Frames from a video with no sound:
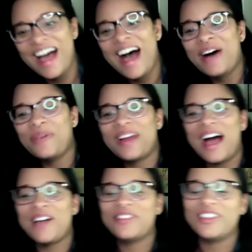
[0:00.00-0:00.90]
what
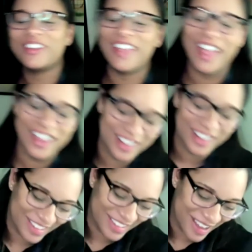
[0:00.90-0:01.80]
I've looked at
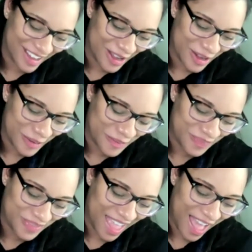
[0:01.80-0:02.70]
is
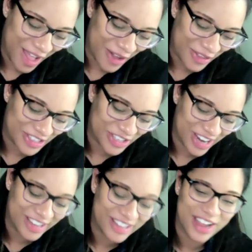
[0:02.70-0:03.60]
um, how the
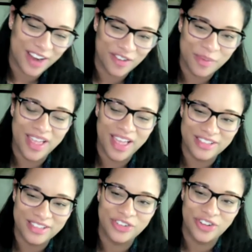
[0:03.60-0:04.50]
Chinese government
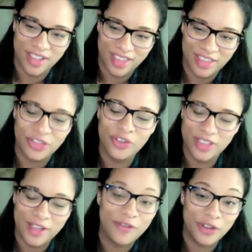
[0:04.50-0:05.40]
has, tr- through the
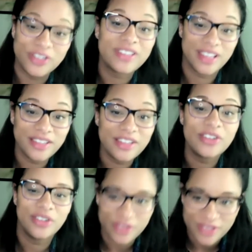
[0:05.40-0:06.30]
Confucius
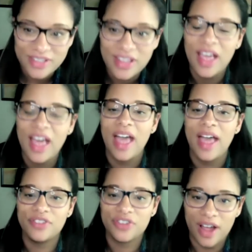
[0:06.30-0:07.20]
Institutes,
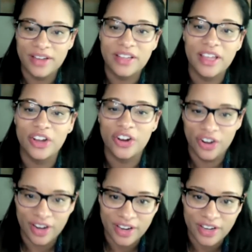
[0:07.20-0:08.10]
have mm-hmm. tried to
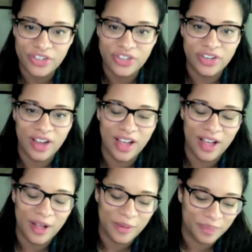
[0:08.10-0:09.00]
encourage
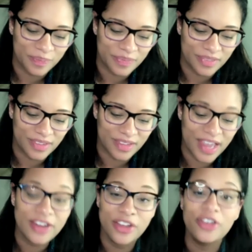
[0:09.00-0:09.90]
um,
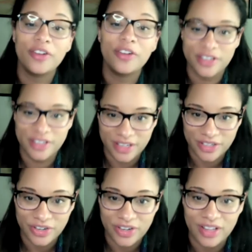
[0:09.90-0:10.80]
Kenyan university
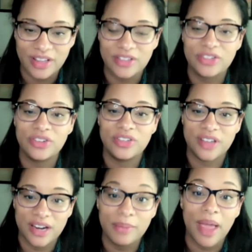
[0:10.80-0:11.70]
students to
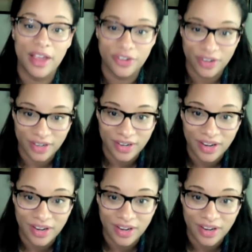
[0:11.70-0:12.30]
study Mandarin